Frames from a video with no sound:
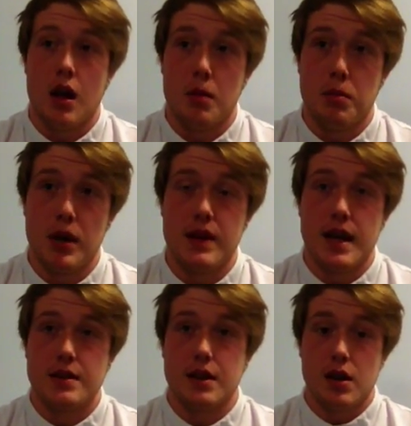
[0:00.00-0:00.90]
but in the
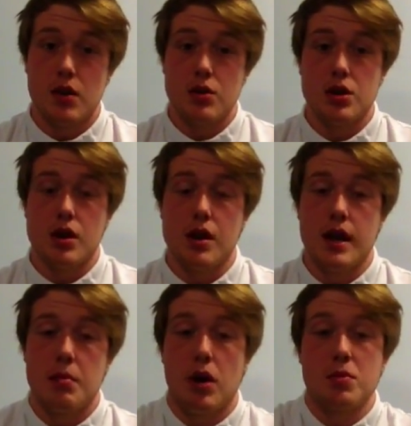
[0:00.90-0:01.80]
execution he
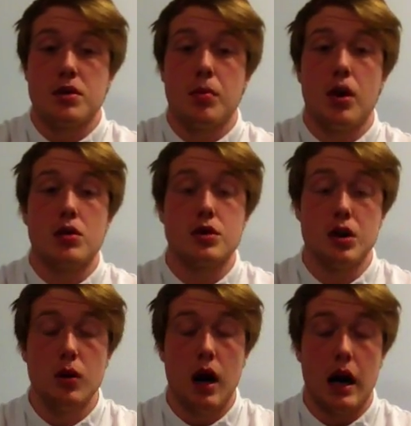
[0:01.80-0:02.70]
popped the ball
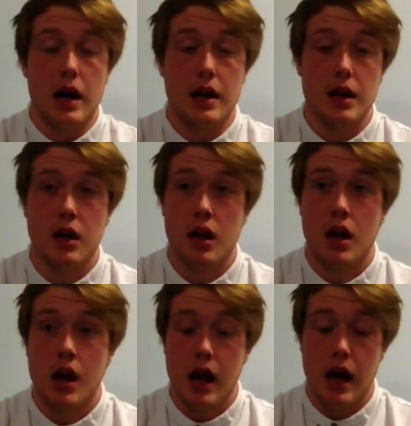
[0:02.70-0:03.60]
too high,
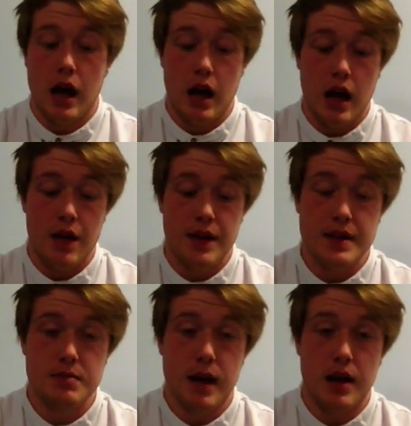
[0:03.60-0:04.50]
and
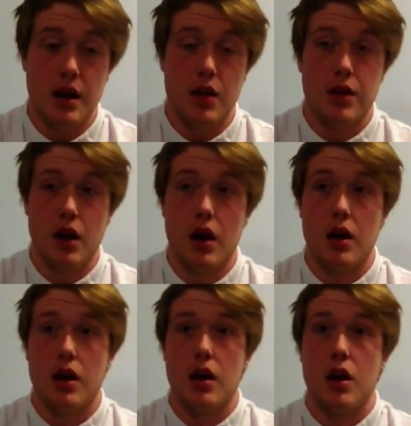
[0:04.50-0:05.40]
this meant that
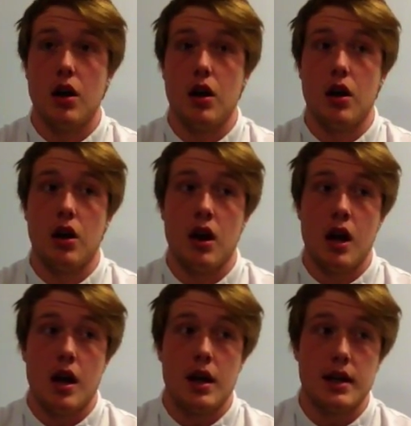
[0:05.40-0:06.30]

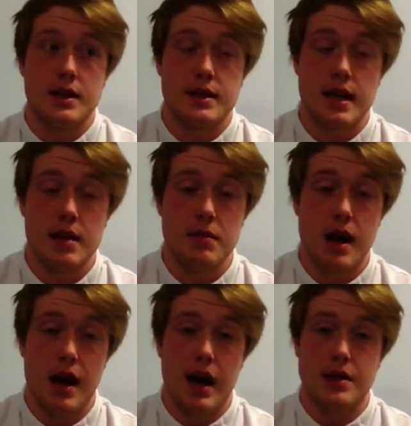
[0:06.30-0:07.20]
his
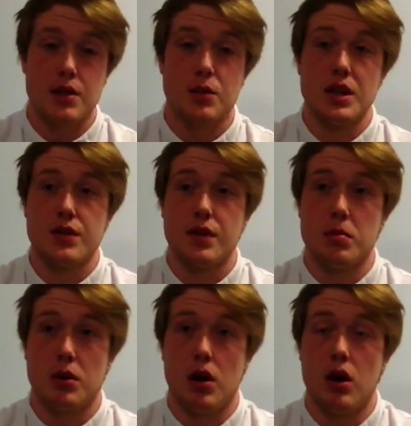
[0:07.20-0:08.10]
teammate had to reach for the
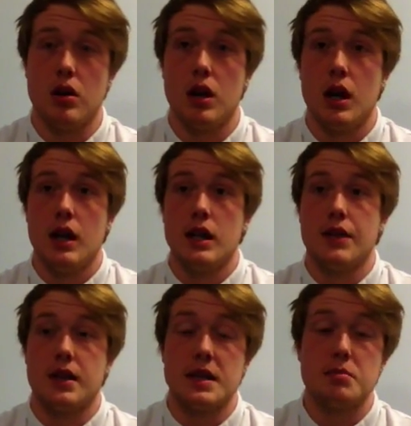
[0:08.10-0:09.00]
ball,
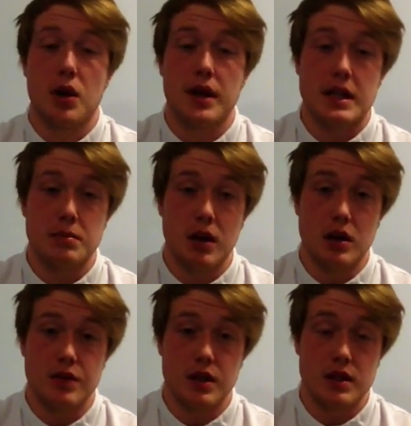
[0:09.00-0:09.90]
leaving his body
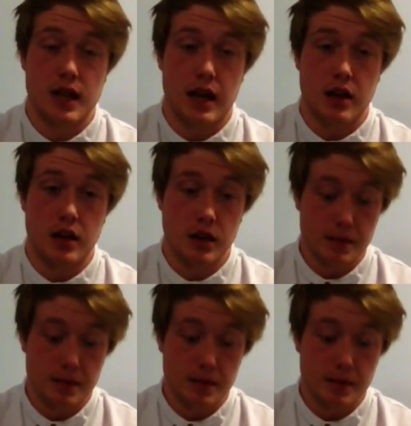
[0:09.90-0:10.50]
exposed for the tackle.